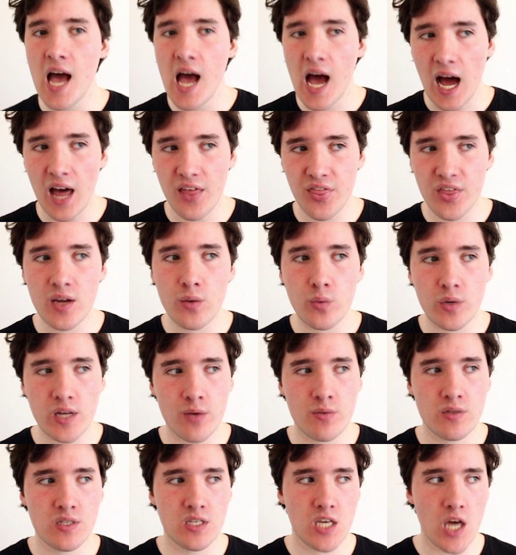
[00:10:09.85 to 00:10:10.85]
I think what he
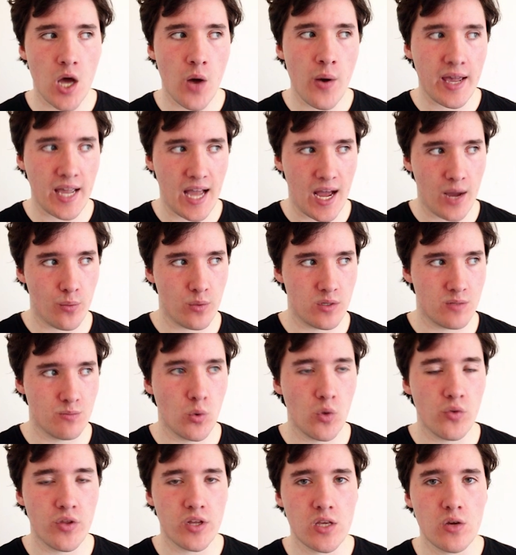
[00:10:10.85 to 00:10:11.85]
was going at was
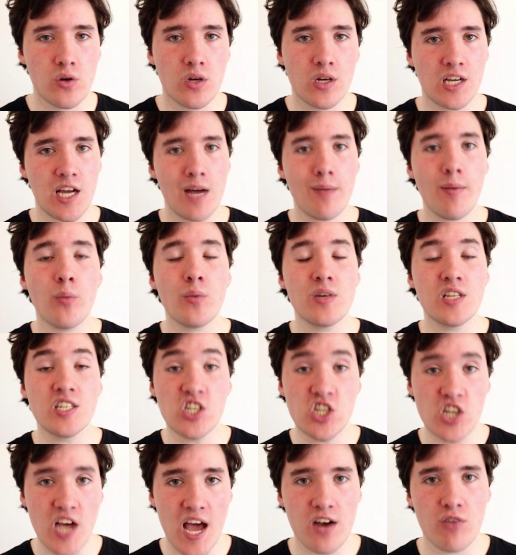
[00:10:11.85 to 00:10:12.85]
more that you can come up with
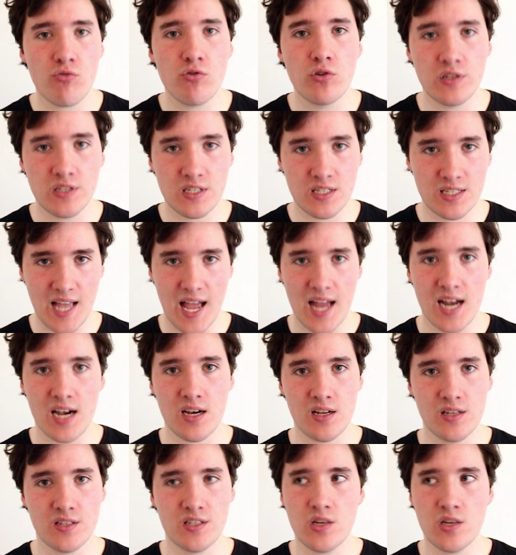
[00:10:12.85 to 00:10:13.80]
general standards.